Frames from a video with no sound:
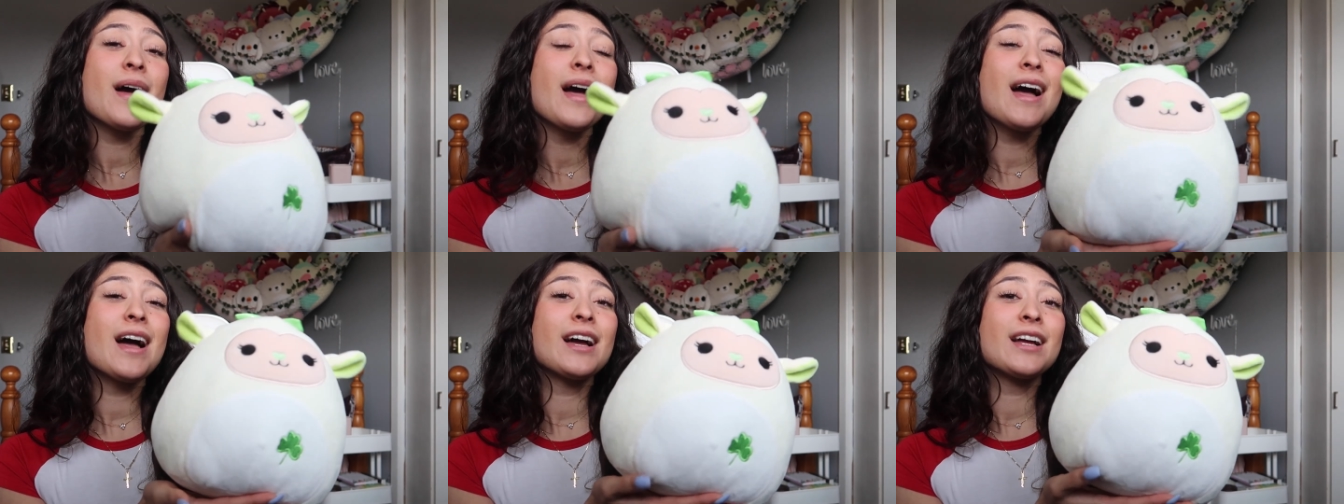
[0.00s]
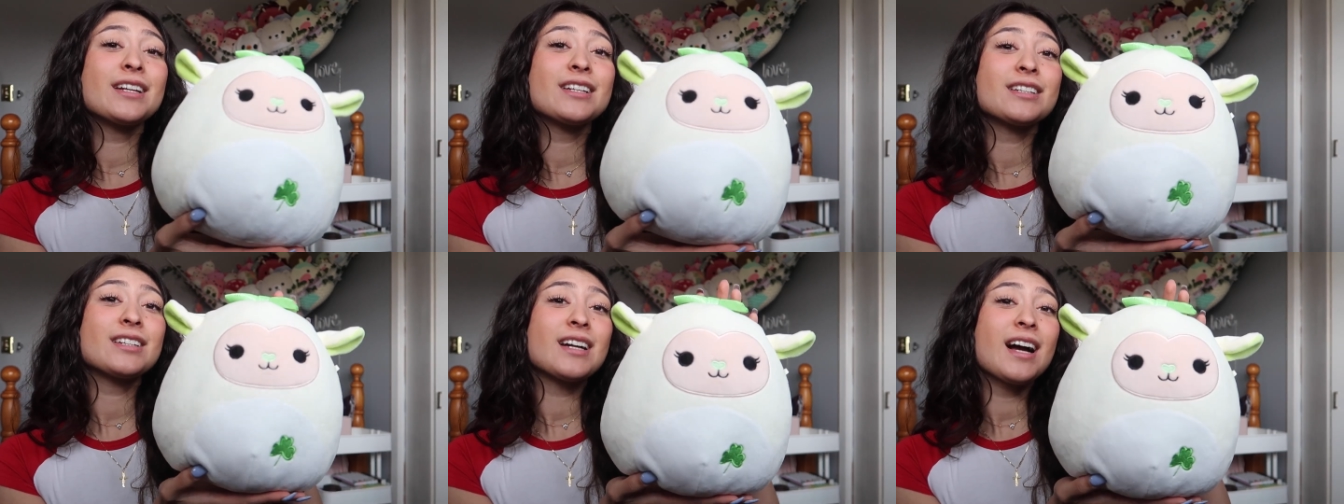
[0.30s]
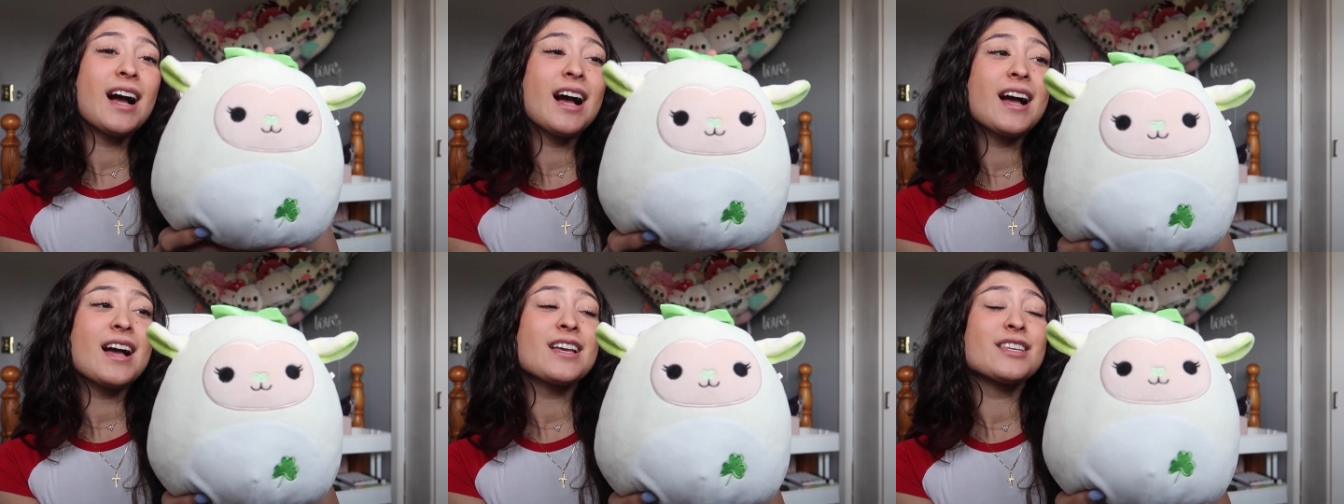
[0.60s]
And
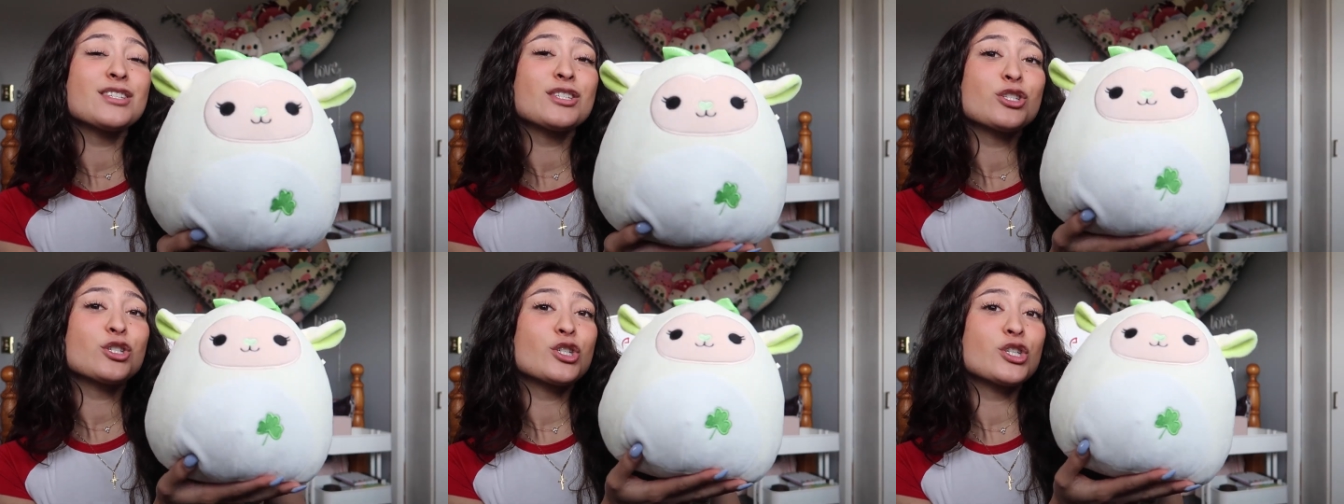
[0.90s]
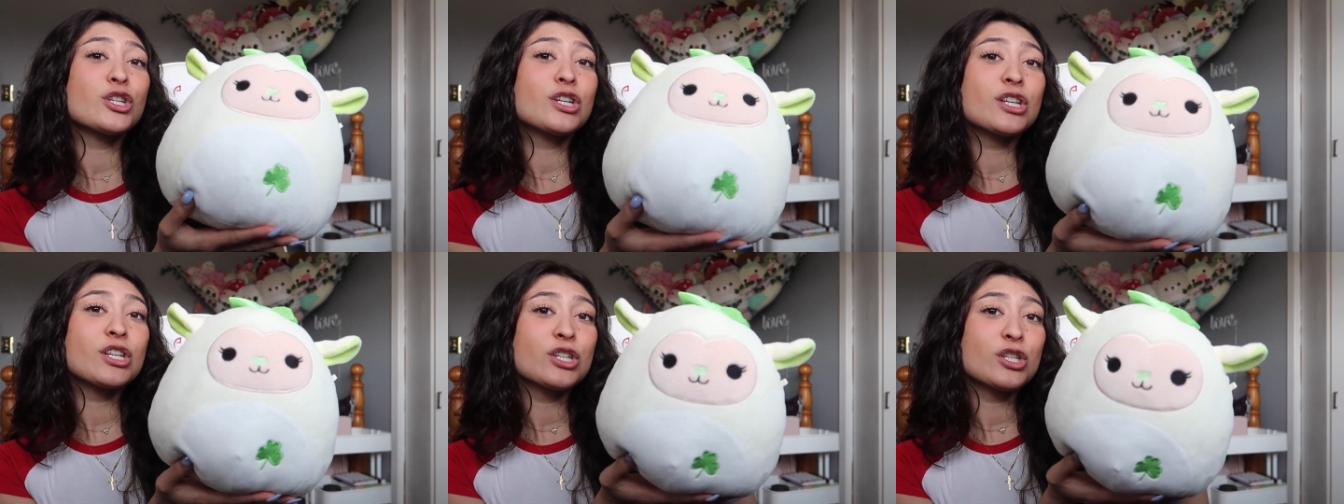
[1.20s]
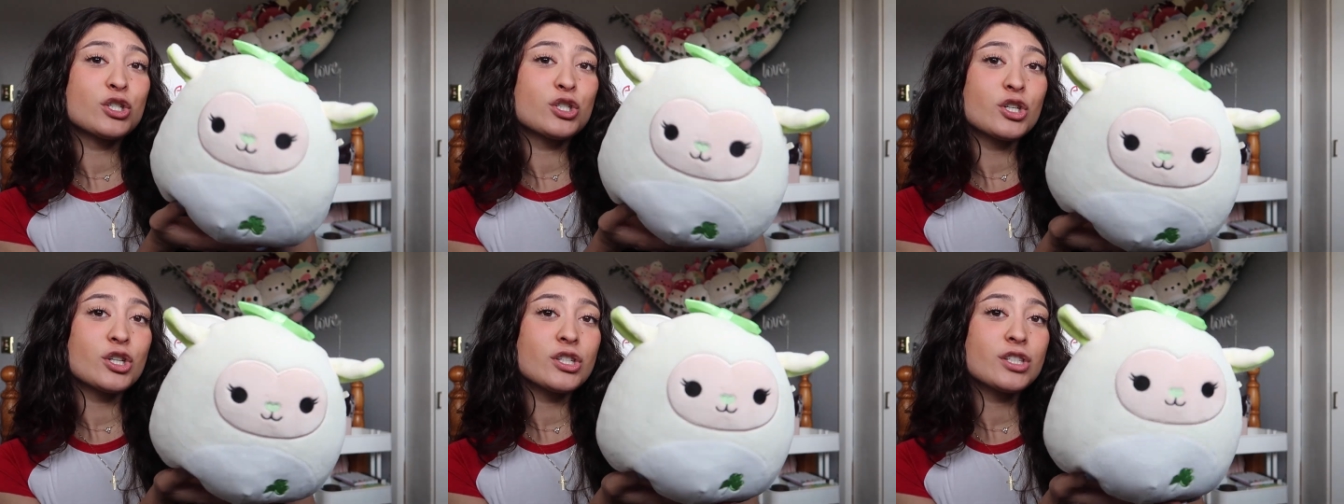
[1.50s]
guys, she
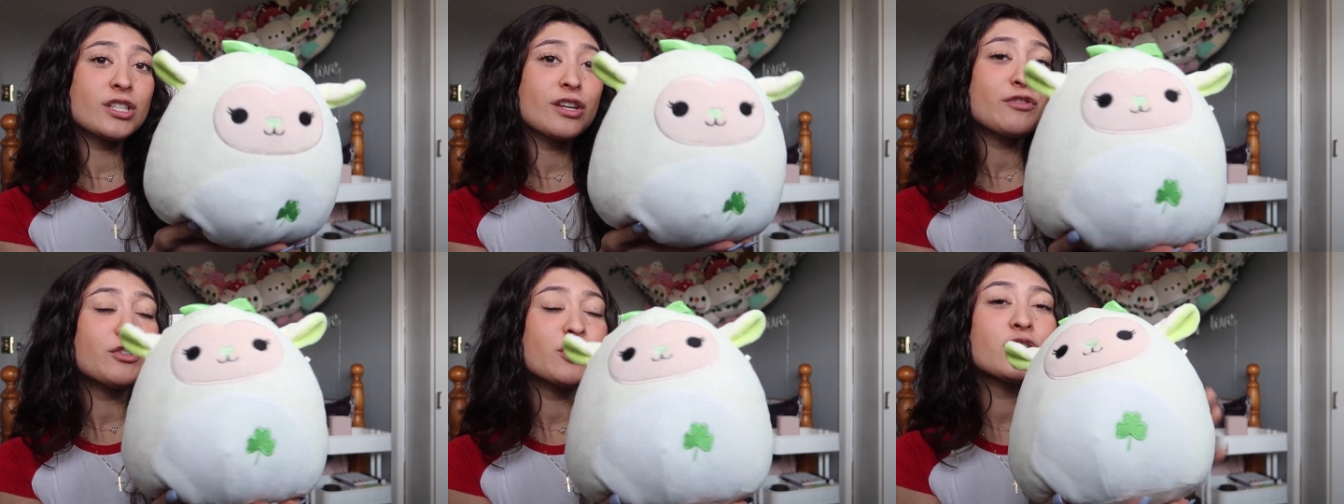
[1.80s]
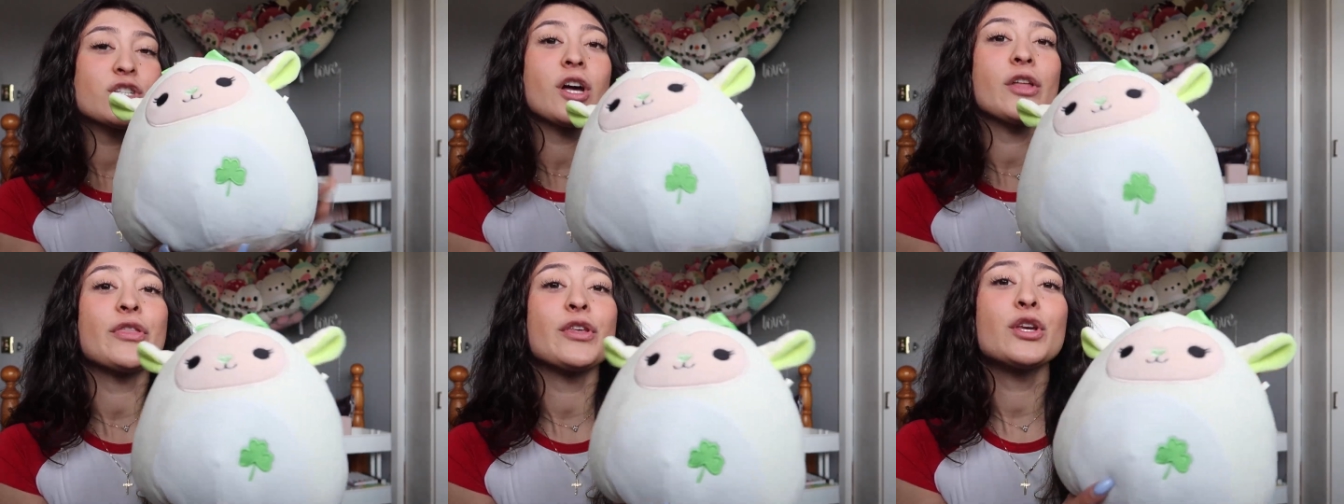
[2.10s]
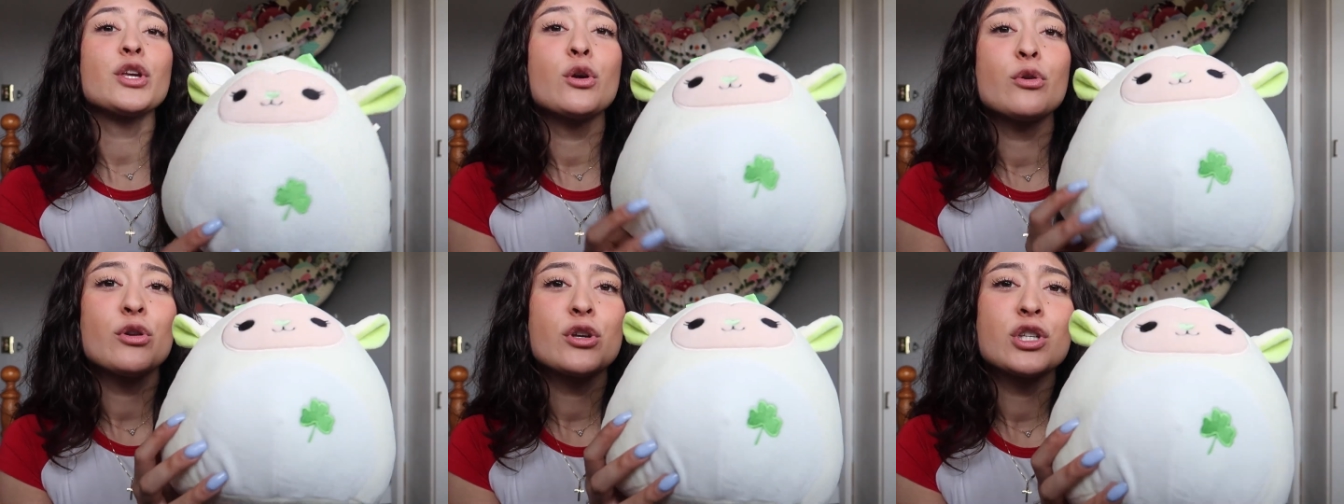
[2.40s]
is just, if she's not the
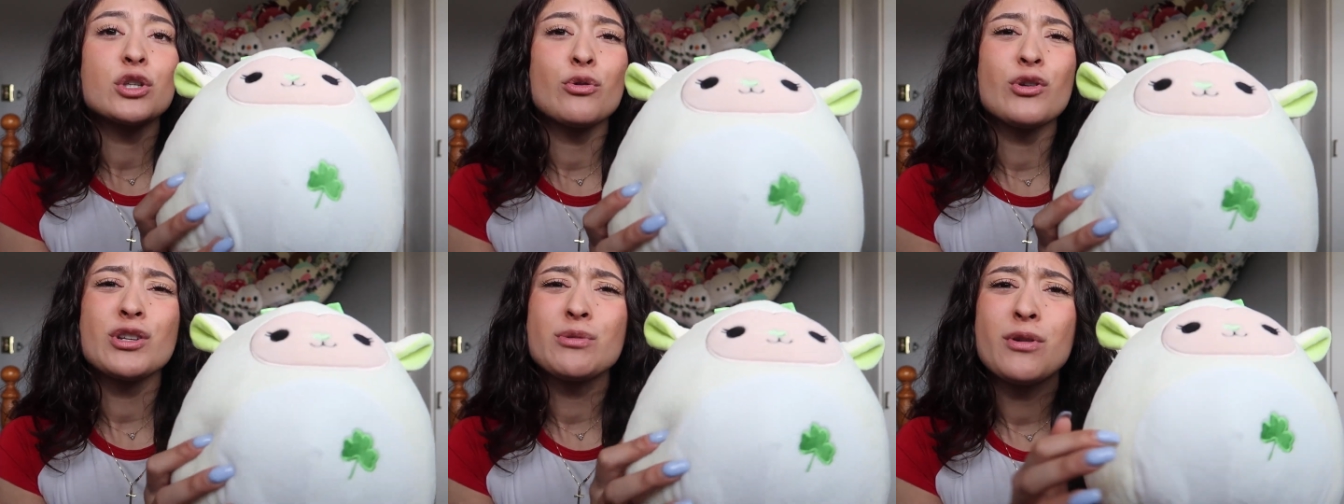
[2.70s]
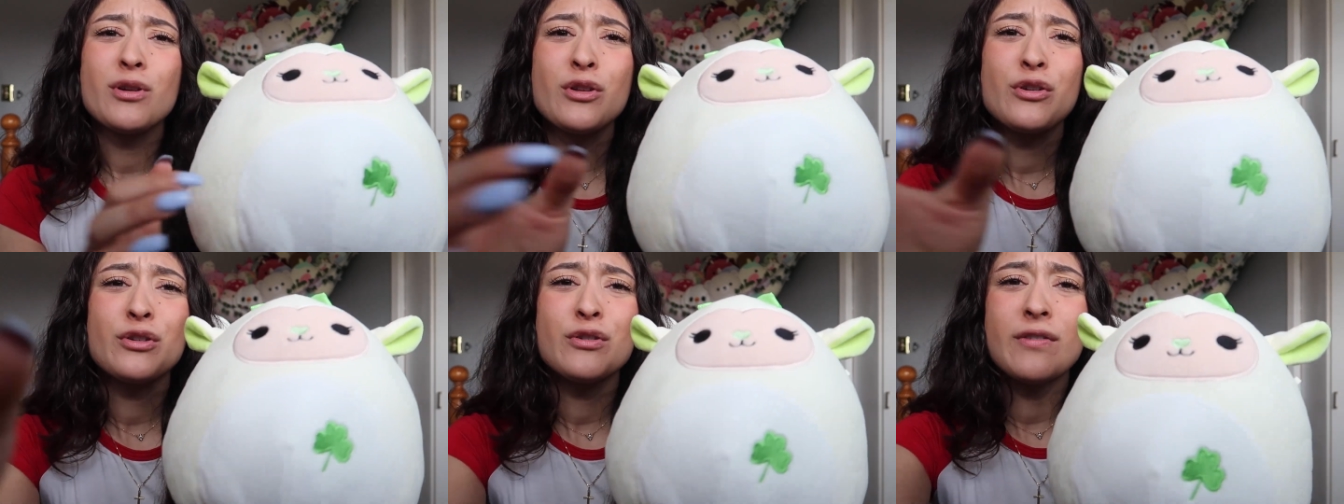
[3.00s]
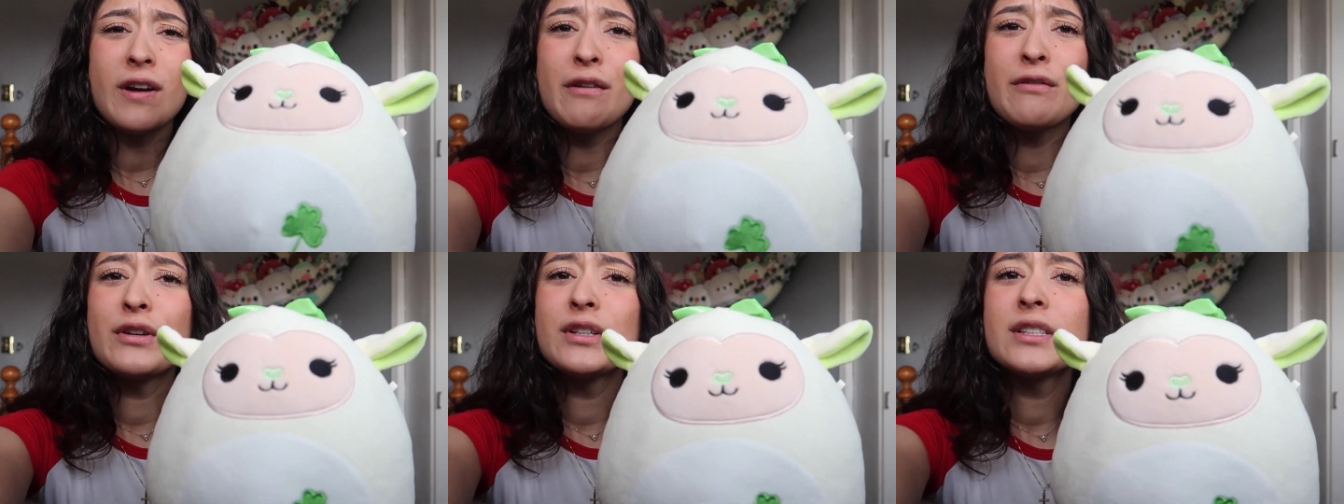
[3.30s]
cutest squishmallow
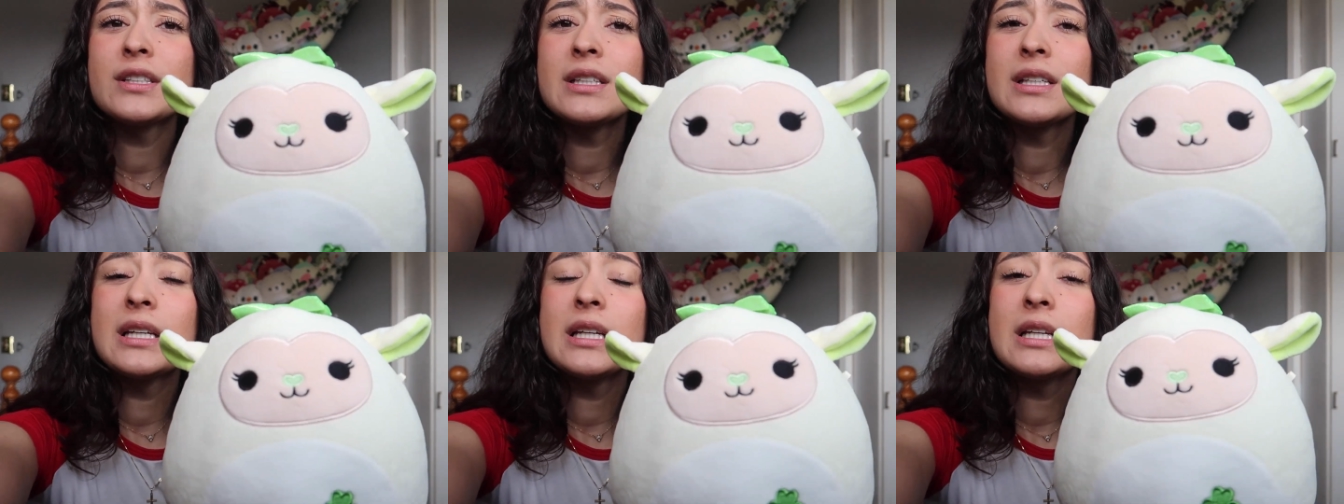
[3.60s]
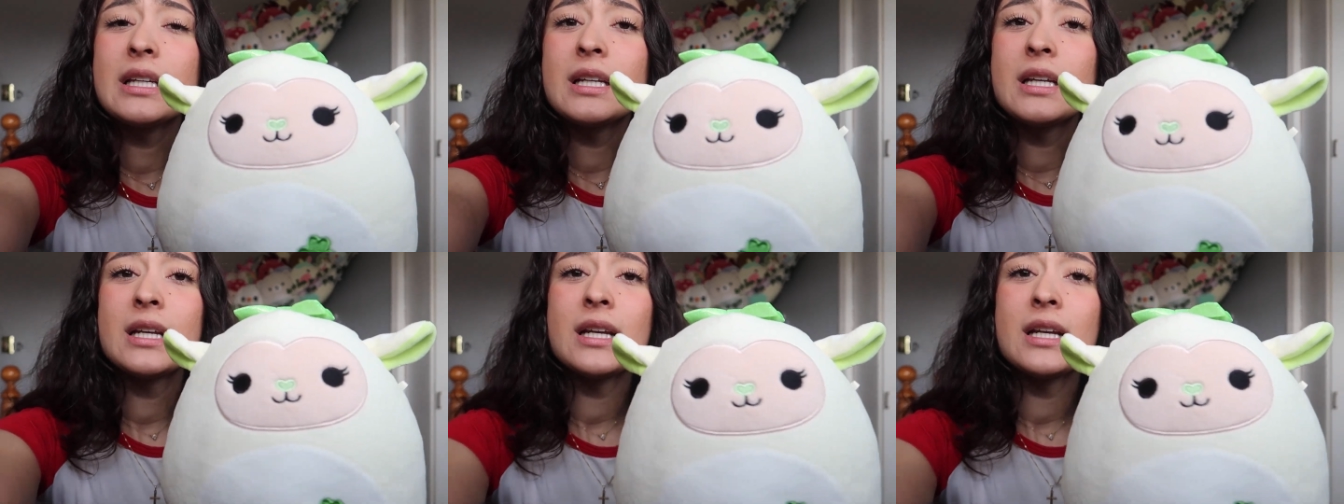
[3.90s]
you've ever seen,